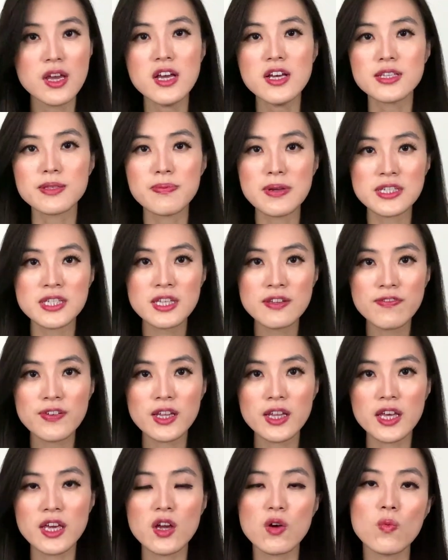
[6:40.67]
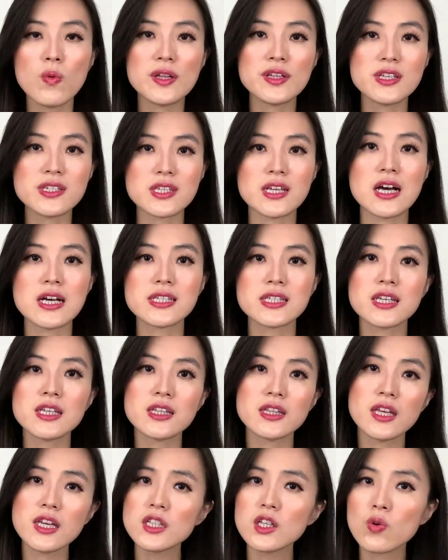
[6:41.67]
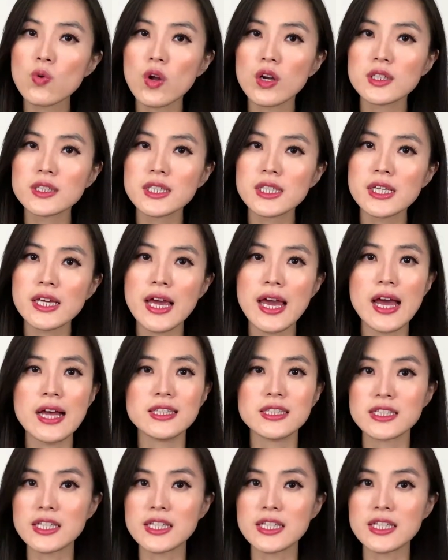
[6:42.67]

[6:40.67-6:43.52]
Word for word: specifically when discussing data quality and